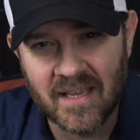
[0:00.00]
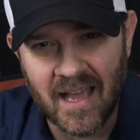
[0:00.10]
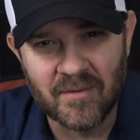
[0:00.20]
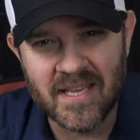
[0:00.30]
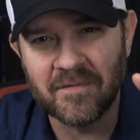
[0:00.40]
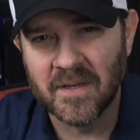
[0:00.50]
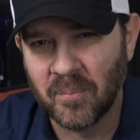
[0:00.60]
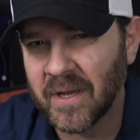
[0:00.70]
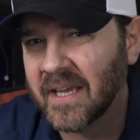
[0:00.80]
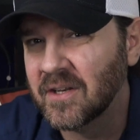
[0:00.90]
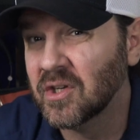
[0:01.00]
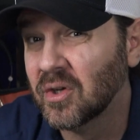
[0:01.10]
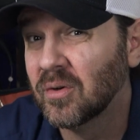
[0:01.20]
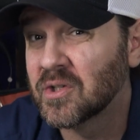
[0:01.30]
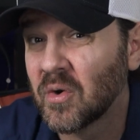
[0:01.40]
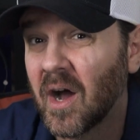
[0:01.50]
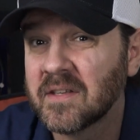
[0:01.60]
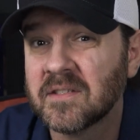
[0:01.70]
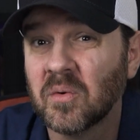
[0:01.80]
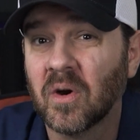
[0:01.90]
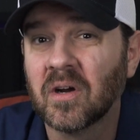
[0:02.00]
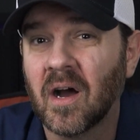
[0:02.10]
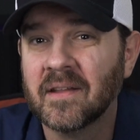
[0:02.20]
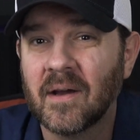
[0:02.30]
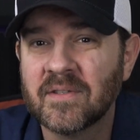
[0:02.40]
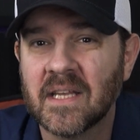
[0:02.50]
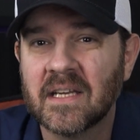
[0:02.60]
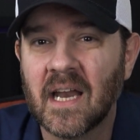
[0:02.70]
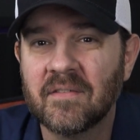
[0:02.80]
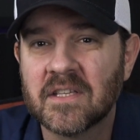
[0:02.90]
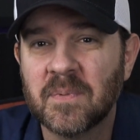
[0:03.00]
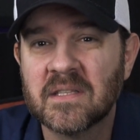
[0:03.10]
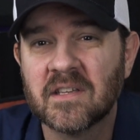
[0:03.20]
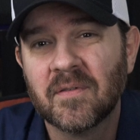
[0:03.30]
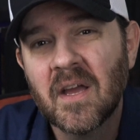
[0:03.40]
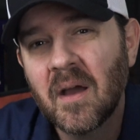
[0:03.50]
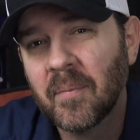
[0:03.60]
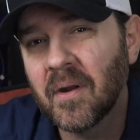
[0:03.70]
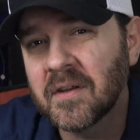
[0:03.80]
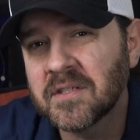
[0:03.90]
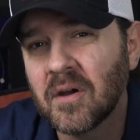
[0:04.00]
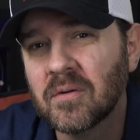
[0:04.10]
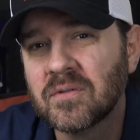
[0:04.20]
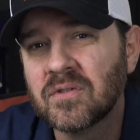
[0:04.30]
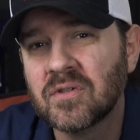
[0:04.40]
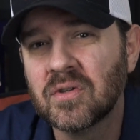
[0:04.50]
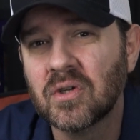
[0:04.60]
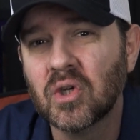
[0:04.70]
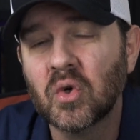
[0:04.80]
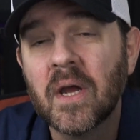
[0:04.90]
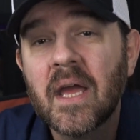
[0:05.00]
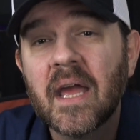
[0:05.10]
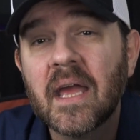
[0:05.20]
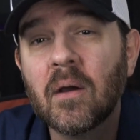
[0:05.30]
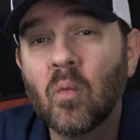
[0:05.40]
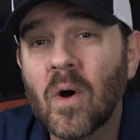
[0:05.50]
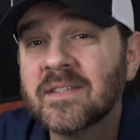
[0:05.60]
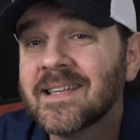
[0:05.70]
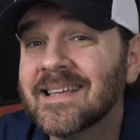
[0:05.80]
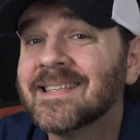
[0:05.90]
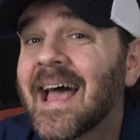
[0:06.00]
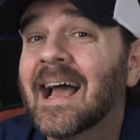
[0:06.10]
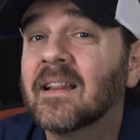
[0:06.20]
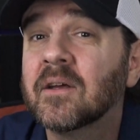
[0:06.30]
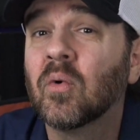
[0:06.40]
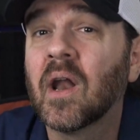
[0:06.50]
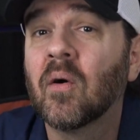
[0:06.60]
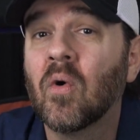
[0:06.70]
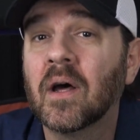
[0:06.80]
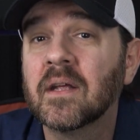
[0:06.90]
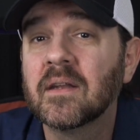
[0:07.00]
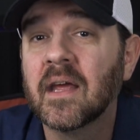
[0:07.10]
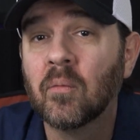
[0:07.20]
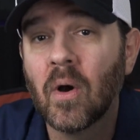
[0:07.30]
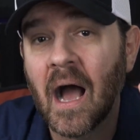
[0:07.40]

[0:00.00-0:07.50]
I was having to bring in new trucks to work on, and that was getting kind of expensive. But also, two, it wasn't exactly what I wanted.